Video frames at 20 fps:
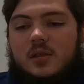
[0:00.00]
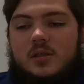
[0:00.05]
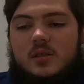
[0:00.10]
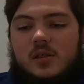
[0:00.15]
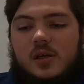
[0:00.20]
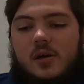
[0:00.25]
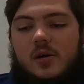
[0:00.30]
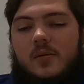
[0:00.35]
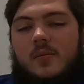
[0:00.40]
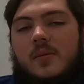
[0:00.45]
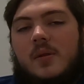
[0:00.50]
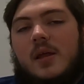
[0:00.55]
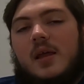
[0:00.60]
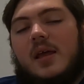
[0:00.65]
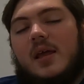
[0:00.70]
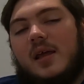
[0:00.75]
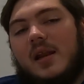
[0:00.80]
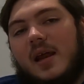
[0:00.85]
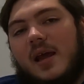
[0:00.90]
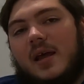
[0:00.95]
So
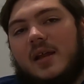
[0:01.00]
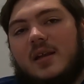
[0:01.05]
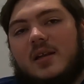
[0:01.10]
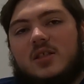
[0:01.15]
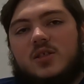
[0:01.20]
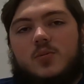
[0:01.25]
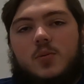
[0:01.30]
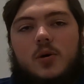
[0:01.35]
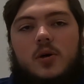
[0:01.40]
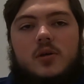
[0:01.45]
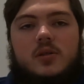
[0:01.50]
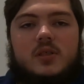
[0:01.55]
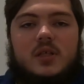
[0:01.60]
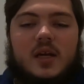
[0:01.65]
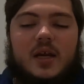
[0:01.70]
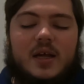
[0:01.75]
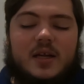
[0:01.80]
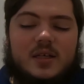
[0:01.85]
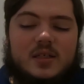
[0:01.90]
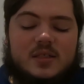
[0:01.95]
it had its pros,
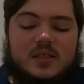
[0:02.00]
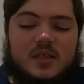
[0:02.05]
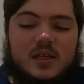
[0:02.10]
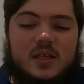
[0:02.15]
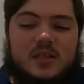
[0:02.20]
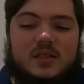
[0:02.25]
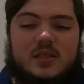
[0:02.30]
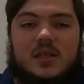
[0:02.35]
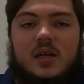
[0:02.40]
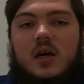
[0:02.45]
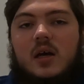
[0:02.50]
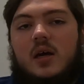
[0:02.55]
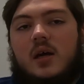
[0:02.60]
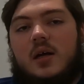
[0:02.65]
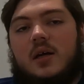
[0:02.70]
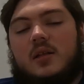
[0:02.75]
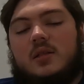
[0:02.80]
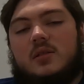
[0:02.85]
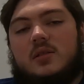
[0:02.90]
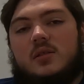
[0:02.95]
it had its
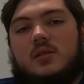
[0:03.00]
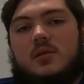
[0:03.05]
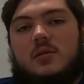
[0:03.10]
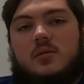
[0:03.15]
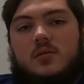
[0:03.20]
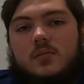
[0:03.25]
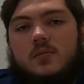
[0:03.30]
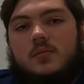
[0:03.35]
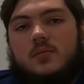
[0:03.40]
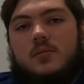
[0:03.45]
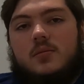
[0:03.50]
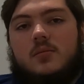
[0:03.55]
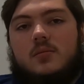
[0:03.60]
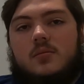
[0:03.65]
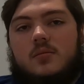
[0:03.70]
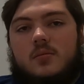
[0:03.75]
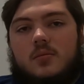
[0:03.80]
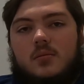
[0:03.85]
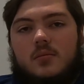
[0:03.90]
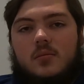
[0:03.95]
cons.
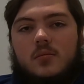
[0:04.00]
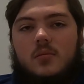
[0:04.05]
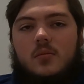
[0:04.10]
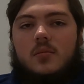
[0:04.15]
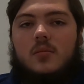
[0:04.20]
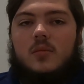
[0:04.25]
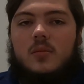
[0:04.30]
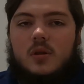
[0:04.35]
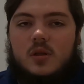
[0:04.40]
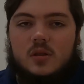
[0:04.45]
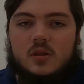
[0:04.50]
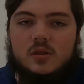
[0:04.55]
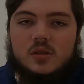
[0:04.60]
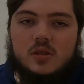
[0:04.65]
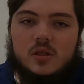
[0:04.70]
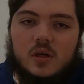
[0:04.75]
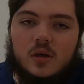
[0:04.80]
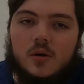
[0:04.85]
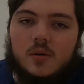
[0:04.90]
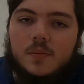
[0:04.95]

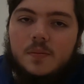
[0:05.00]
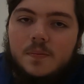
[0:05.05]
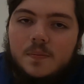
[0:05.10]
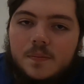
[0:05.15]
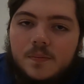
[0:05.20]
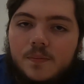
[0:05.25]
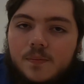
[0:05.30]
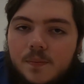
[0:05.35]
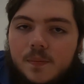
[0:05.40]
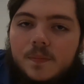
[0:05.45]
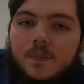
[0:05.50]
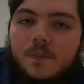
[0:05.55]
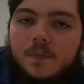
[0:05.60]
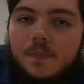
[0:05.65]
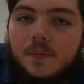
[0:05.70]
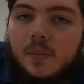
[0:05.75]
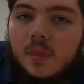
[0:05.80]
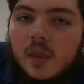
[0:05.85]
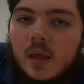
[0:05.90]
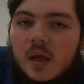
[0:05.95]
So
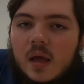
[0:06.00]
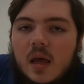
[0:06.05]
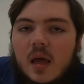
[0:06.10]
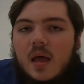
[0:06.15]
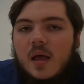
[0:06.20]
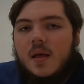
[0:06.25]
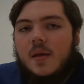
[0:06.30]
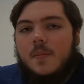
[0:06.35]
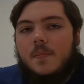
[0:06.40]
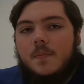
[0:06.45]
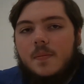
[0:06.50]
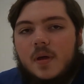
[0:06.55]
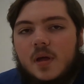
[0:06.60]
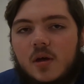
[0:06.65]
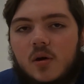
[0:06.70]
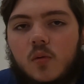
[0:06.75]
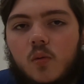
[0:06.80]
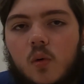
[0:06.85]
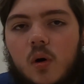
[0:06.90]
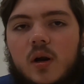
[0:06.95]

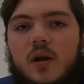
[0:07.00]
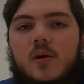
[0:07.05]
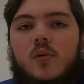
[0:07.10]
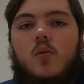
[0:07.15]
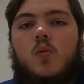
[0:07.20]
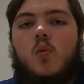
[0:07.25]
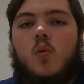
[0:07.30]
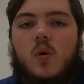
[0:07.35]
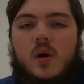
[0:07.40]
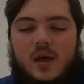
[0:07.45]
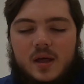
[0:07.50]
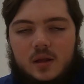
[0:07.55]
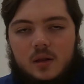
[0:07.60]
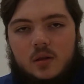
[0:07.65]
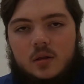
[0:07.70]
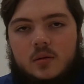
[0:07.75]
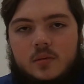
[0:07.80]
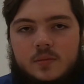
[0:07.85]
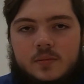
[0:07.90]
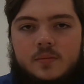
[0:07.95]
be it what it
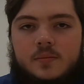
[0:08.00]
will.